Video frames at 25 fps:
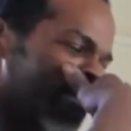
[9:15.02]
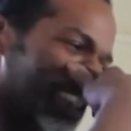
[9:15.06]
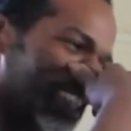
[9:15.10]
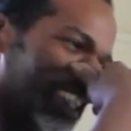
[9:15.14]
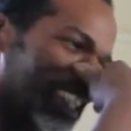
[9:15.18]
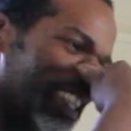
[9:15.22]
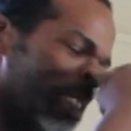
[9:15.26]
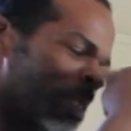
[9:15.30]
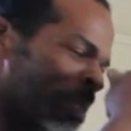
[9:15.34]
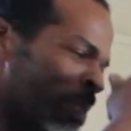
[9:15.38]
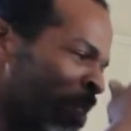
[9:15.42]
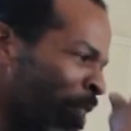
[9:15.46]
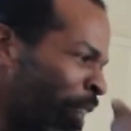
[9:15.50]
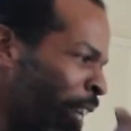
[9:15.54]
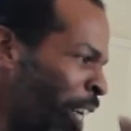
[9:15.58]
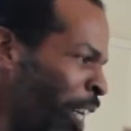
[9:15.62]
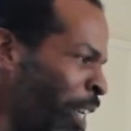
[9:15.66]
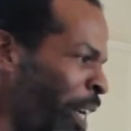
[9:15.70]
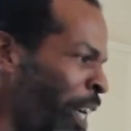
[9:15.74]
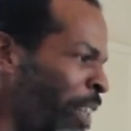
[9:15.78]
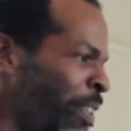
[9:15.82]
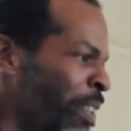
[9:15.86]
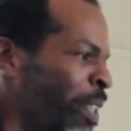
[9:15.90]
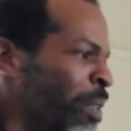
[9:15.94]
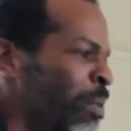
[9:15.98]
Yeah, it was like,
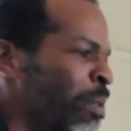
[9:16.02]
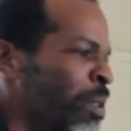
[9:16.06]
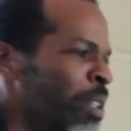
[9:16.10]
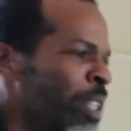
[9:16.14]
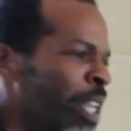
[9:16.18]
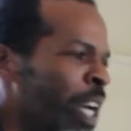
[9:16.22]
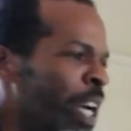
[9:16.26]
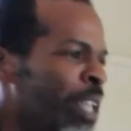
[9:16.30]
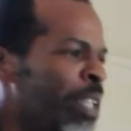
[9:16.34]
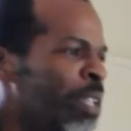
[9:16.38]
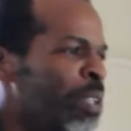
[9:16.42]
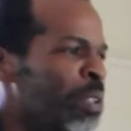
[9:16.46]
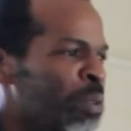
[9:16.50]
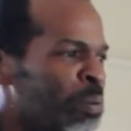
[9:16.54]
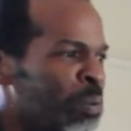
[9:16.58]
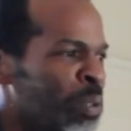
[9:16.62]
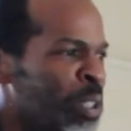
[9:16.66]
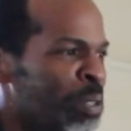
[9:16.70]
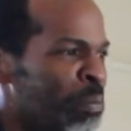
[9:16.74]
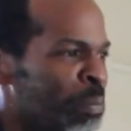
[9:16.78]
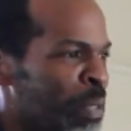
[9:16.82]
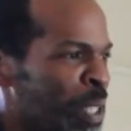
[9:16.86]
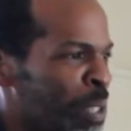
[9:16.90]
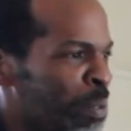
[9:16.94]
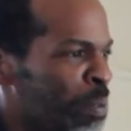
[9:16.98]
I think it was
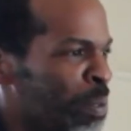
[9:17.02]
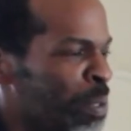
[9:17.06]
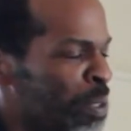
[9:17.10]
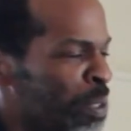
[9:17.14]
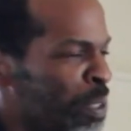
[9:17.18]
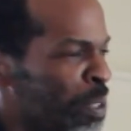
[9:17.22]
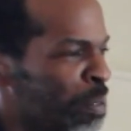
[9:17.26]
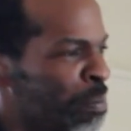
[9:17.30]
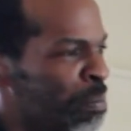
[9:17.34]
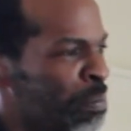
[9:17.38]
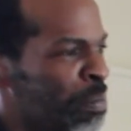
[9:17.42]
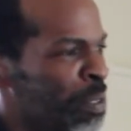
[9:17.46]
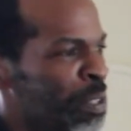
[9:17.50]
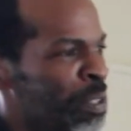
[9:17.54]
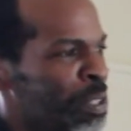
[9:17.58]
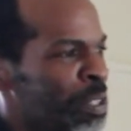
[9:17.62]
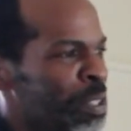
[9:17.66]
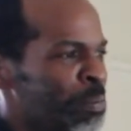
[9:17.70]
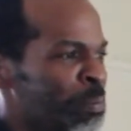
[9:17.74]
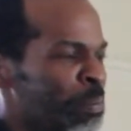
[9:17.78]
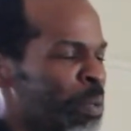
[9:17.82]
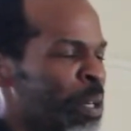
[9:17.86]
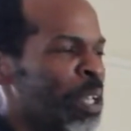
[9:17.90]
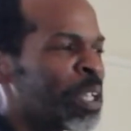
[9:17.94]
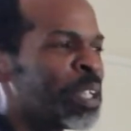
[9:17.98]
93, man. We was in the
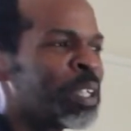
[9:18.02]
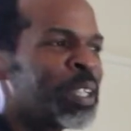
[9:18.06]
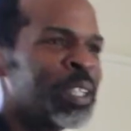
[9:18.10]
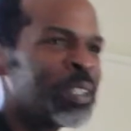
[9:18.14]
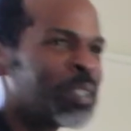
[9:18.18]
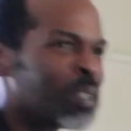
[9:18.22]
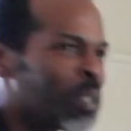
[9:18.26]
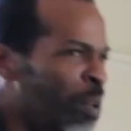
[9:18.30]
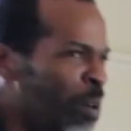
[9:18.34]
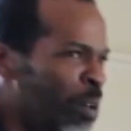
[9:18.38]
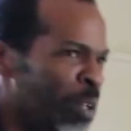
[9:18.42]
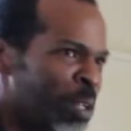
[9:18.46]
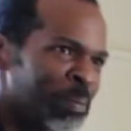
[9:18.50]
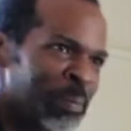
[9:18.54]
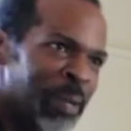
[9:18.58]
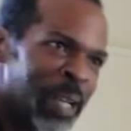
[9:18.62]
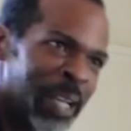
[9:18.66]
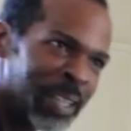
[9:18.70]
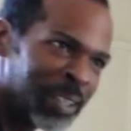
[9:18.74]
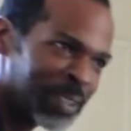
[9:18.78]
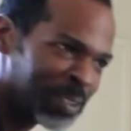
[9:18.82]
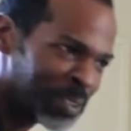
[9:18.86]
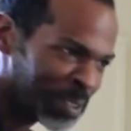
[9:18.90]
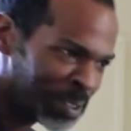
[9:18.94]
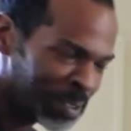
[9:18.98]
American Legion Hall in
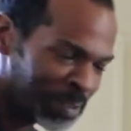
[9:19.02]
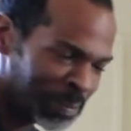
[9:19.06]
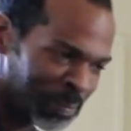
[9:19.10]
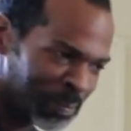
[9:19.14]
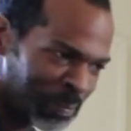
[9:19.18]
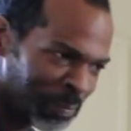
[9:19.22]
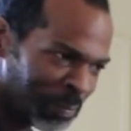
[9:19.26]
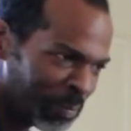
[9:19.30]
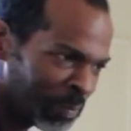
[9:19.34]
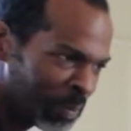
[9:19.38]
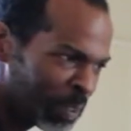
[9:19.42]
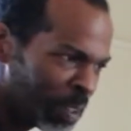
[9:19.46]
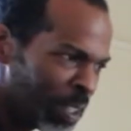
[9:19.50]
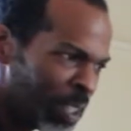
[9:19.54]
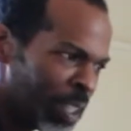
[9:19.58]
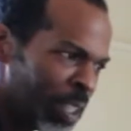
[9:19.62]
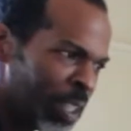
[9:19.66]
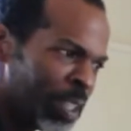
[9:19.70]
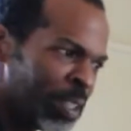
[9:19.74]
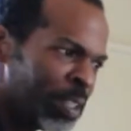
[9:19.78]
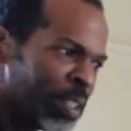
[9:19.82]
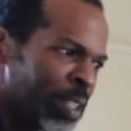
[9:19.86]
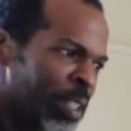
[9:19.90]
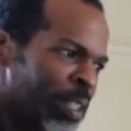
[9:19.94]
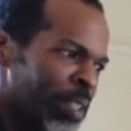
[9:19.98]
Madison.
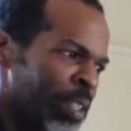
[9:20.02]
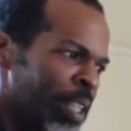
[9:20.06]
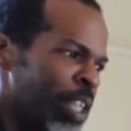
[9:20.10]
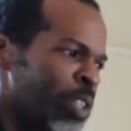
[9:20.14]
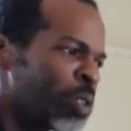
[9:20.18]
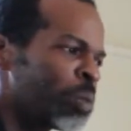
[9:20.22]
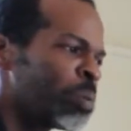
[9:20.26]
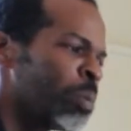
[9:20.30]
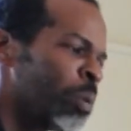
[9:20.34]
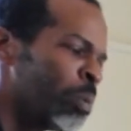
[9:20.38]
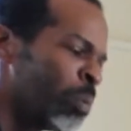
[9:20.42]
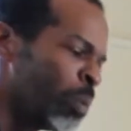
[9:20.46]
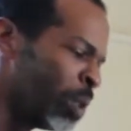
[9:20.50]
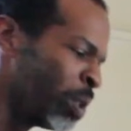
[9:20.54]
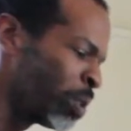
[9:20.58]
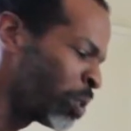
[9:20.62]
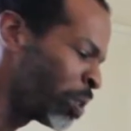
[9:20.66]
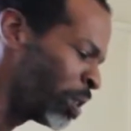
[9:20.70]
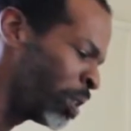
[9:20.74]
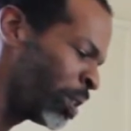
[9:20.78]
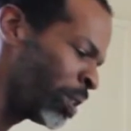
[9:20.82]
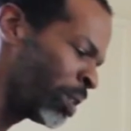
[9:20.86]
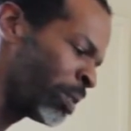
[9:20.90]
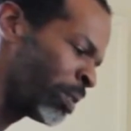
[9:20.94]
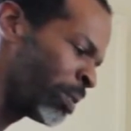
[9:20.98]
And that's when we used
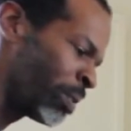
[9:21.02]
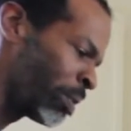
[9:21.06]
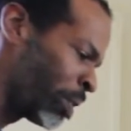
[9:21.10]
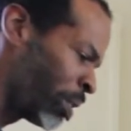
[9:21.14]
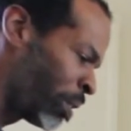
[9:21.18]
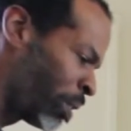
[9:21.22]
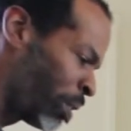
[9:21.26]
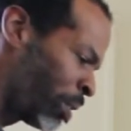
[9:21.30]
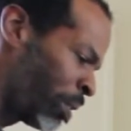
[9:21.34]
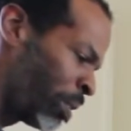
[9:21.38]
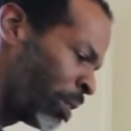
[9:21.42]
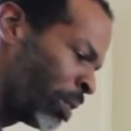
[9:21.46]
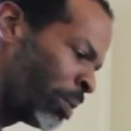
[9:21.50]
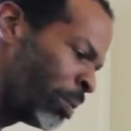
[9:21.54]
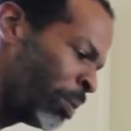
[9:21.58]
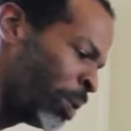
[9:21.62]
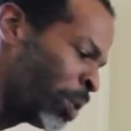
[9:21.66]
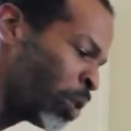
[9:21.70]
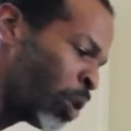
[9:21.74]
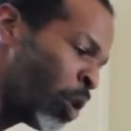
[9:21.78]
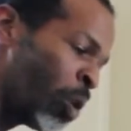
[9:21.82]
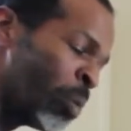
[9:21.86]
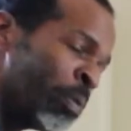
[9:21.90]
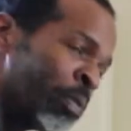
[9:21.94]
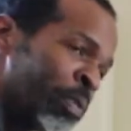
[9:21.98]
to
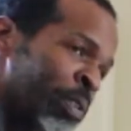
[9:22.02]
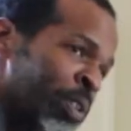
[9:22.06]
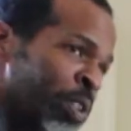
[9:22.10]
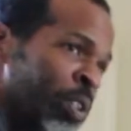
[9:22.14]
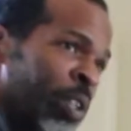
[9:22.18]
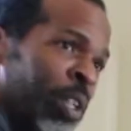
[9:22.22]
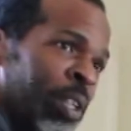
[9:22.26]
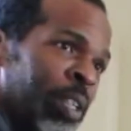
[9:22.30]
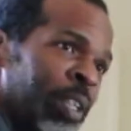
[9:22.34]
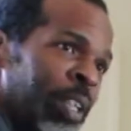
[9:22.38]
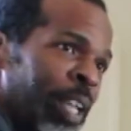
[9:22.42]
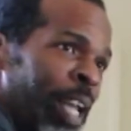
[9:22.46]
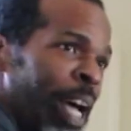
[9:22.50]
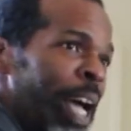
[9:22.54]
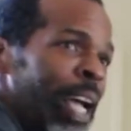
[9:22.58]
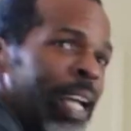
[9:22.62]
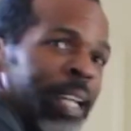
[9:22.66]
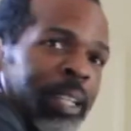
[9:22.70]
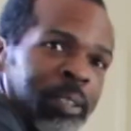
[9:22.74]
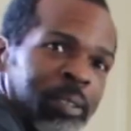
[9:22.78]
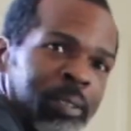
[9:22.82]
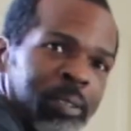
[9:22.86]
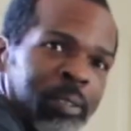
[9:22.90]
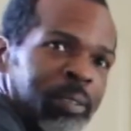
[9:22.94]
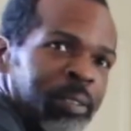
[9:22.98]
open for junk a lot.
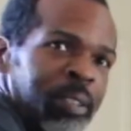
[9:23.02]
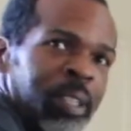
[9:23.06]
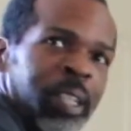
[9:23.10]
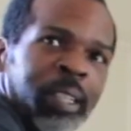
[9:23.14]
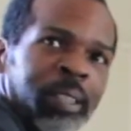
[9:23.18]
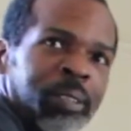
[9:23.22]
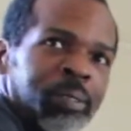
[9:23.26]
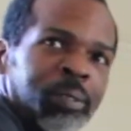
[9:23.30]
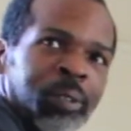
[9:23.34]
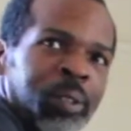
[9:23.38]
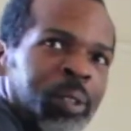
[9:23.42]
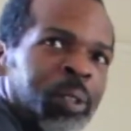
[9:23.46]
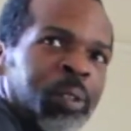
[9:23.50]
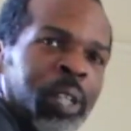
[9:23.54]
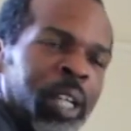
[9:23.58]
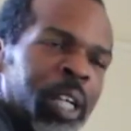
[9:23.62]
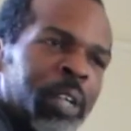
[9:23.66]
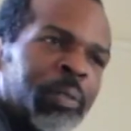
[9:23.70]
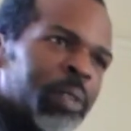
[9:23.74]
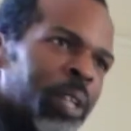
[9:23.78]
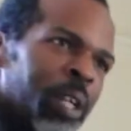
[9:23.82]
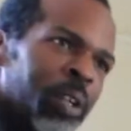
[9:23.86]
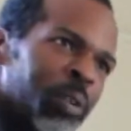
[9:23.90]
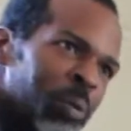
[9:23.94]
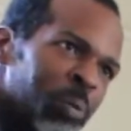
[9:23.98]
Like,
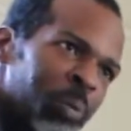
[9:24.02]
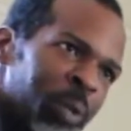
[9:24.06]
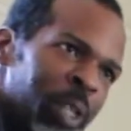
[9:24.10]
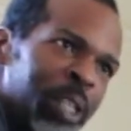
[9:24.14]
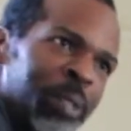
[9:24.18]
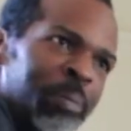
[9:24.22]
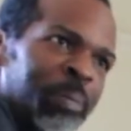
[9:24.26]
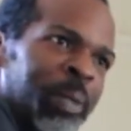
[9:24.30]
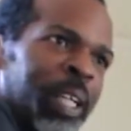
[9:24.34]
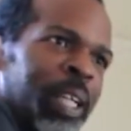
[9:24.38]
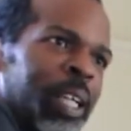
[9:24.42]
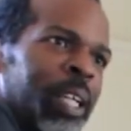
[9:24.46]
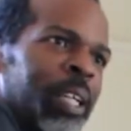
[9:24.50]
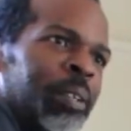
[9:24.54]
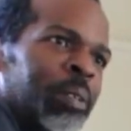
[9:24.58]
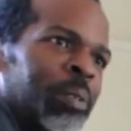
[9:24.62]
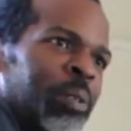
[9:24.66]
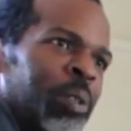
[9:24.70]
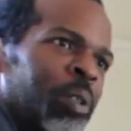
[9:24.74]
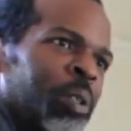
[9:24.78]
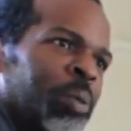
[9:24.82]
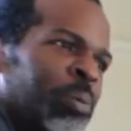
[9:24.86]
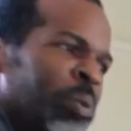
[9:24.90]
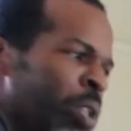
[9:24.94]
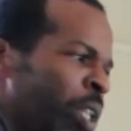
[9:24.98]
every other week, man,
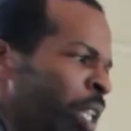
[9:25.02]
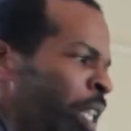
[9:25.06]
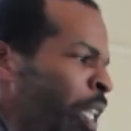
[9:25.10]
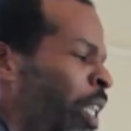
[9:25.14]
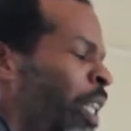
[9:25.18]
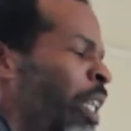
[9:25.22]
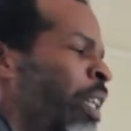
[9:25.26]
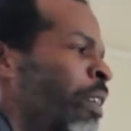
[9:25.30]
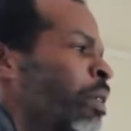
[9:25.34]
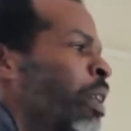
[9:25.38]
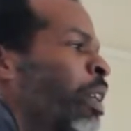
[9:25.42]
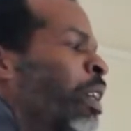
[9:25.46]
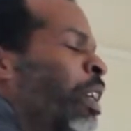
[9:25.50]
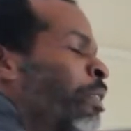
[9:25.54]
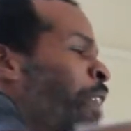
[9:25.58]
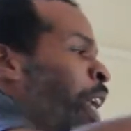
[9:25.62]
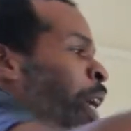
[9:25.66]
you know what I'm saying? If